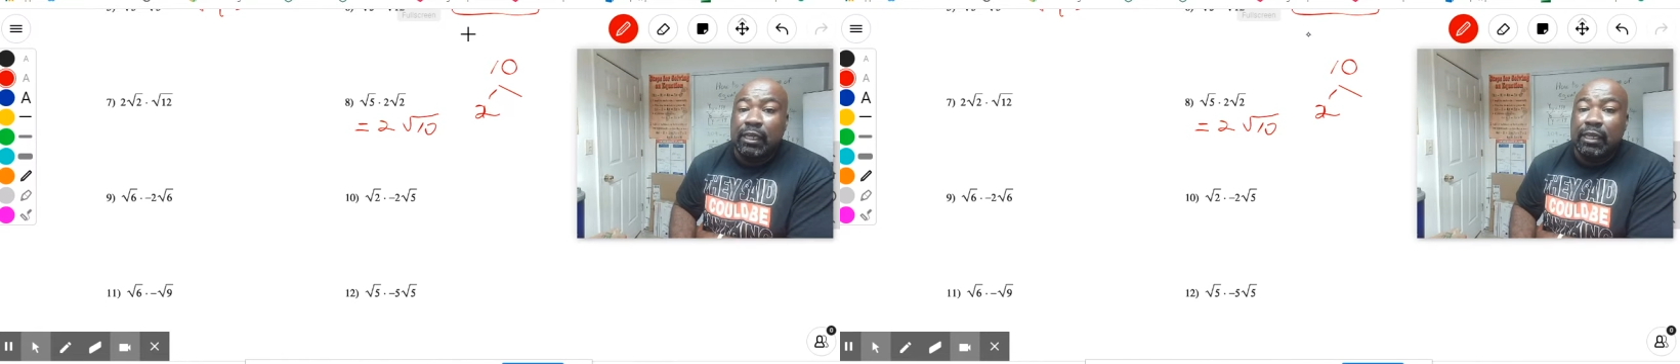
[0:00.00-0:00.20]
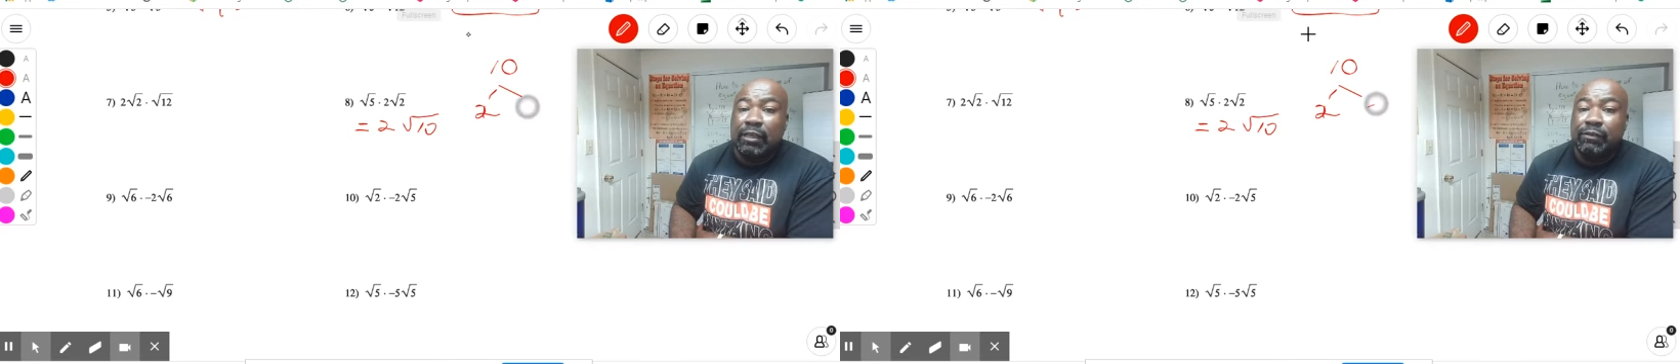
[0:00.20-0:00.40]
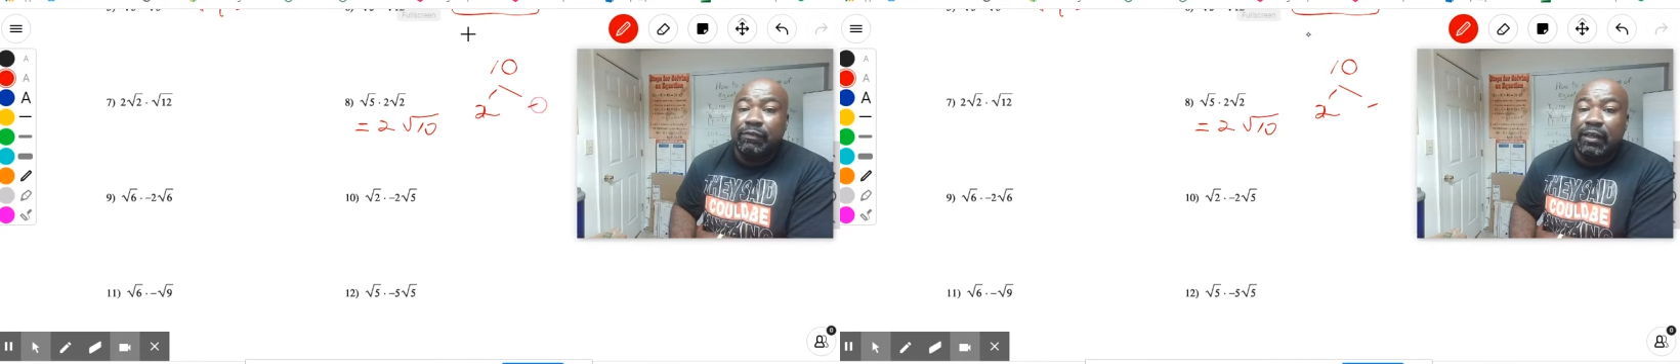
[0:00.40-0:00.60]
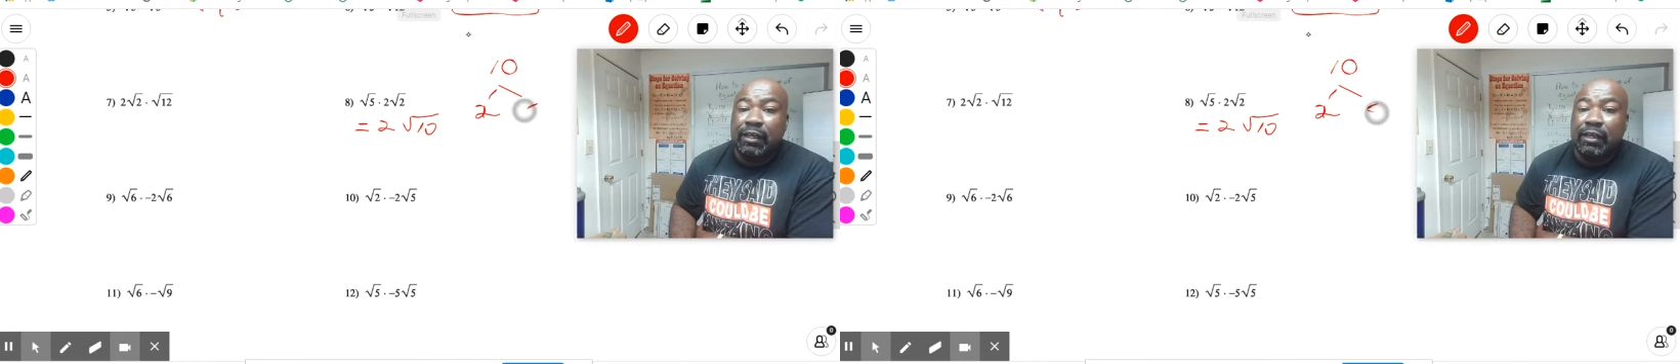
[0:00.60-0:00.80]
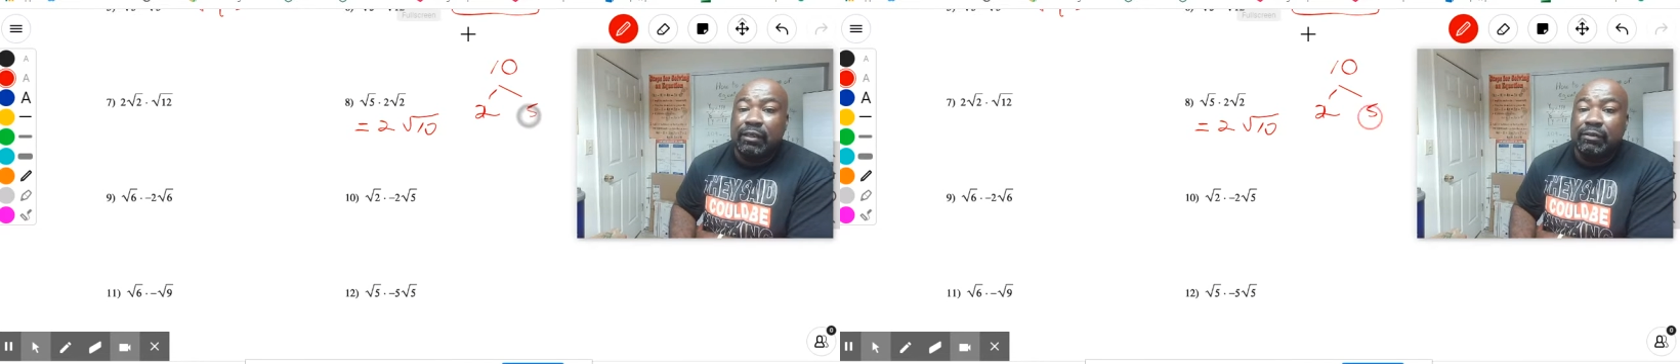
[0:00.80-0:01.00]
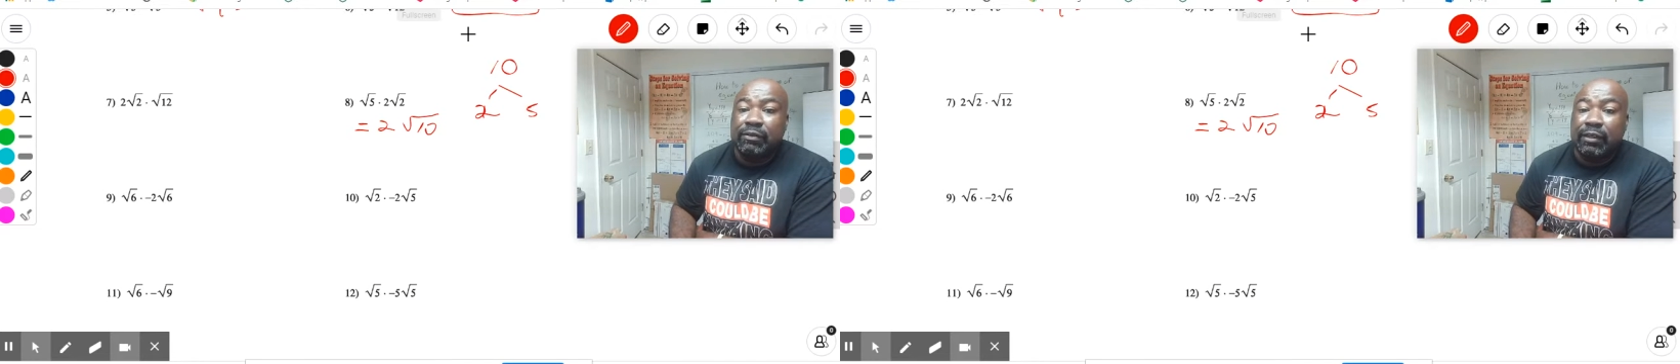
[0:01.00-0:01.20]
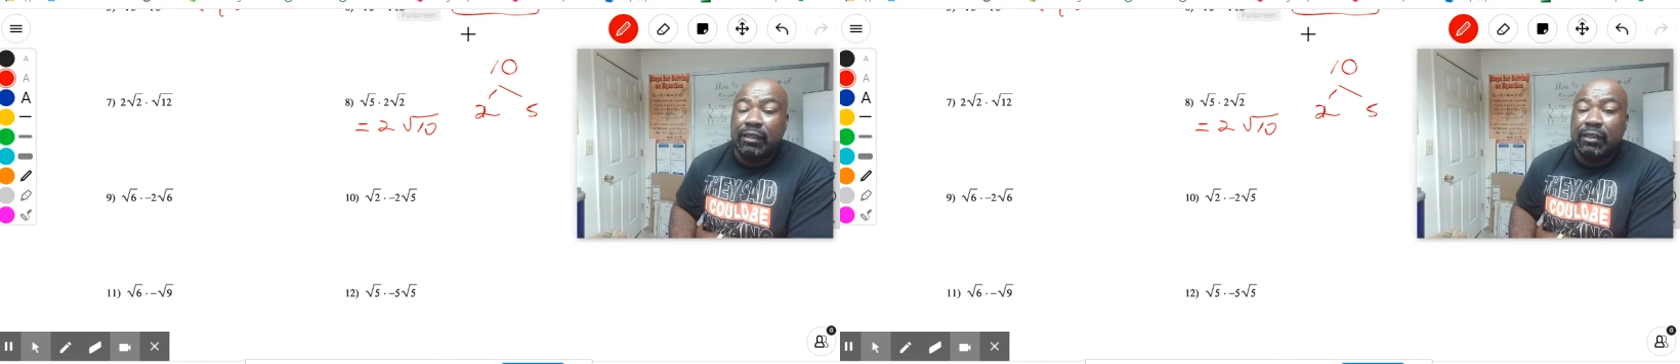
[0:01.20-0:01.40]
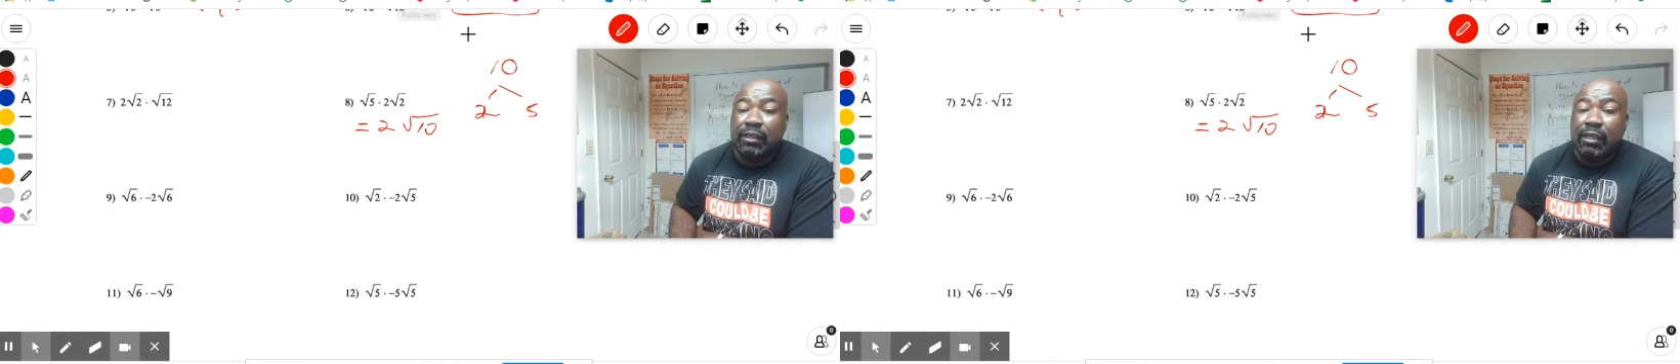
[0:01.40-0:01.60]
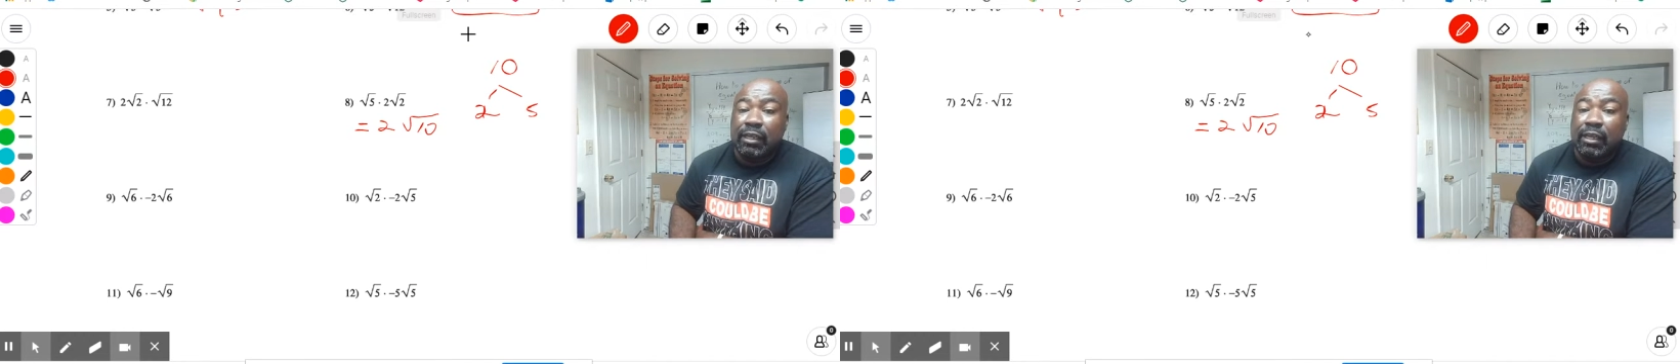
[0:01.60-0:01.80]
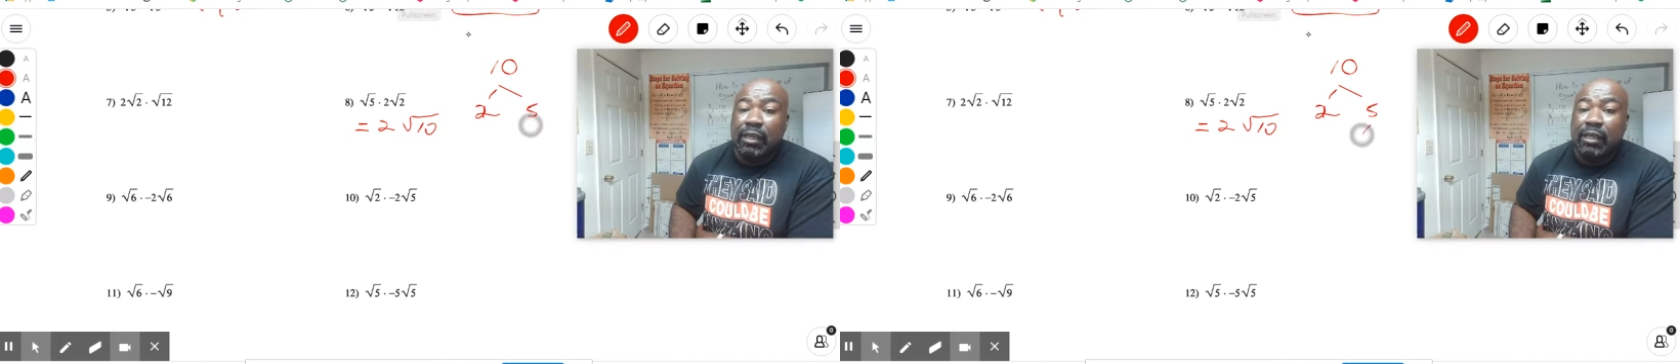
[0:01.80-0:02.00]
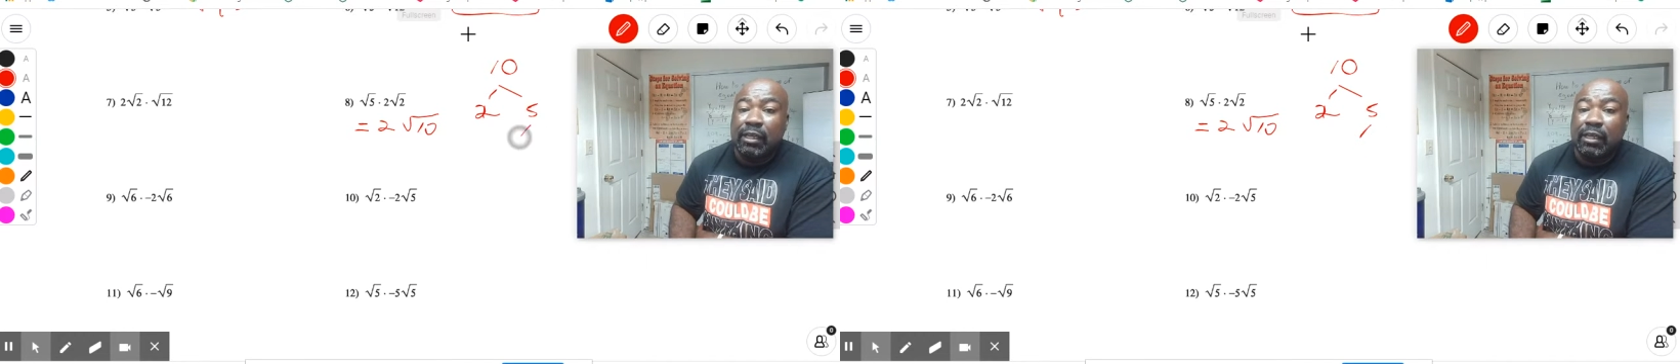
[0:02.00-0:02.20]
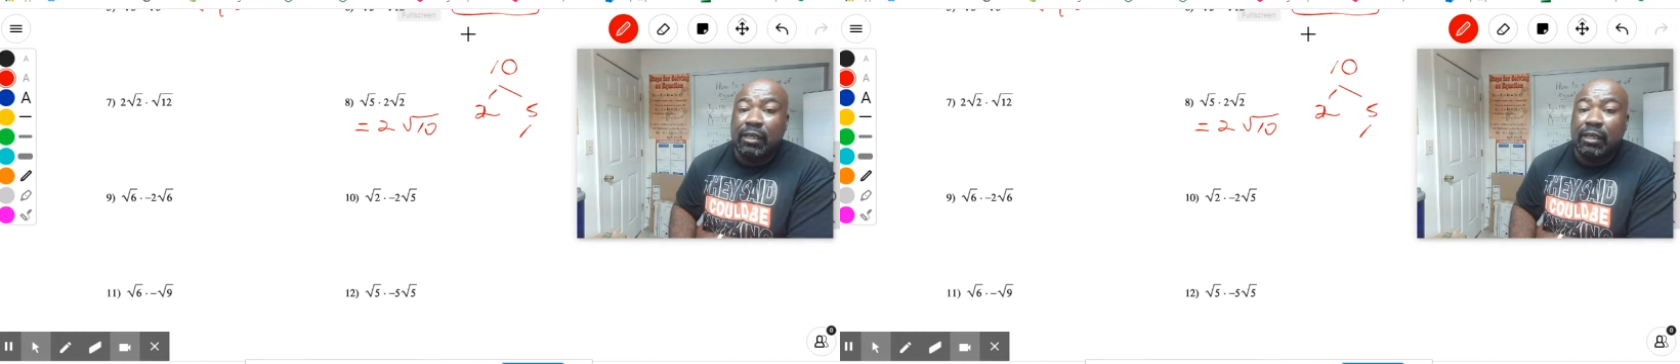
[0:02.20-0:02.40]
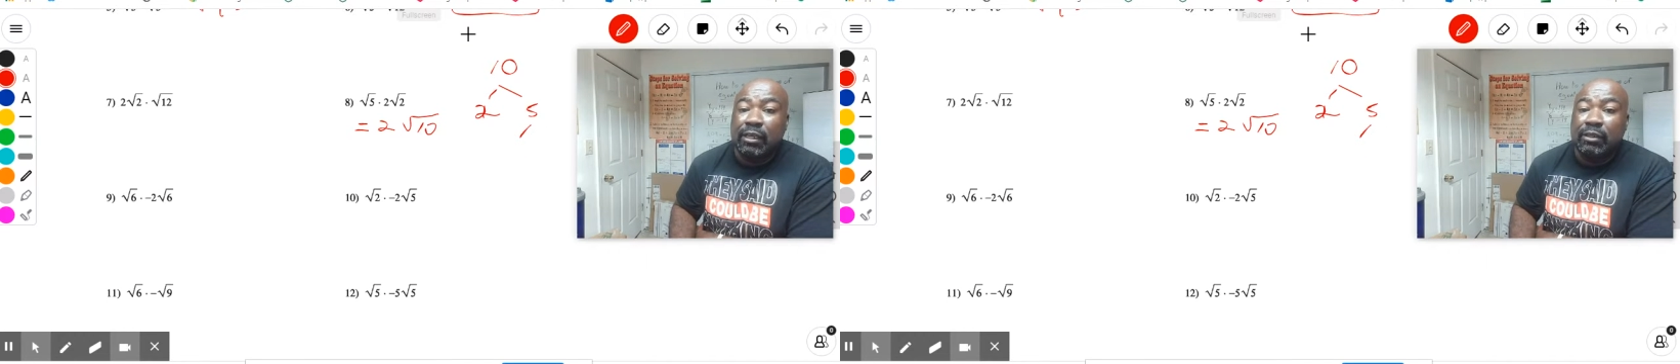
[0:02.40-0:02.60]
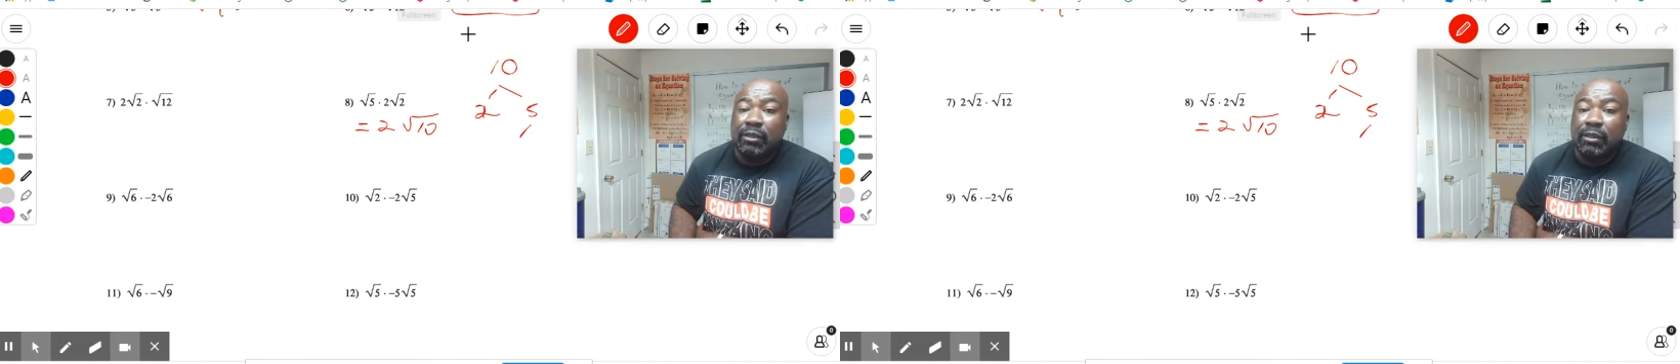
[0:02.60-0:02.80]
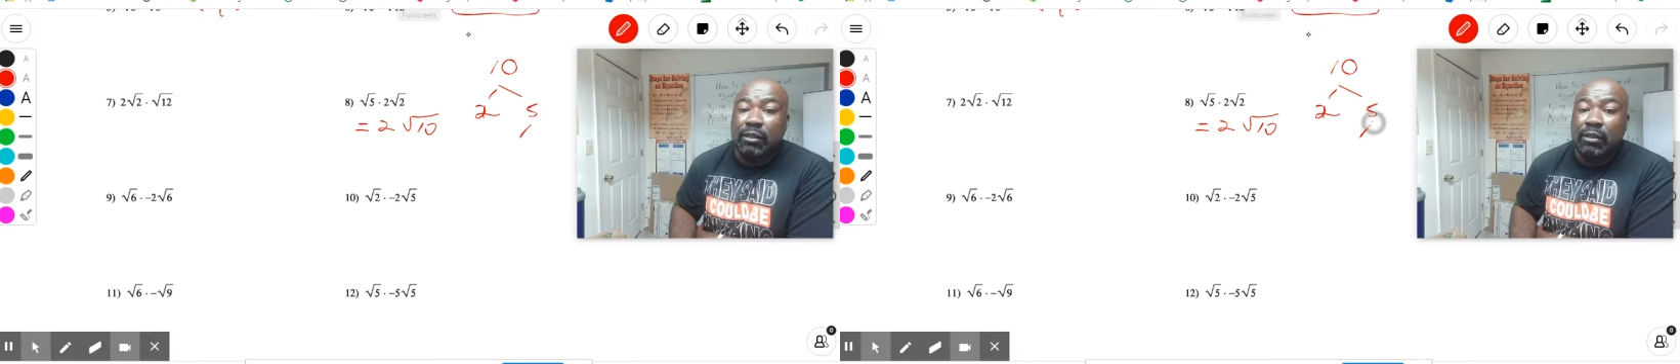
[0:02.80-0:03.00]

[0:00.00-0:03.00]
and 5, right? And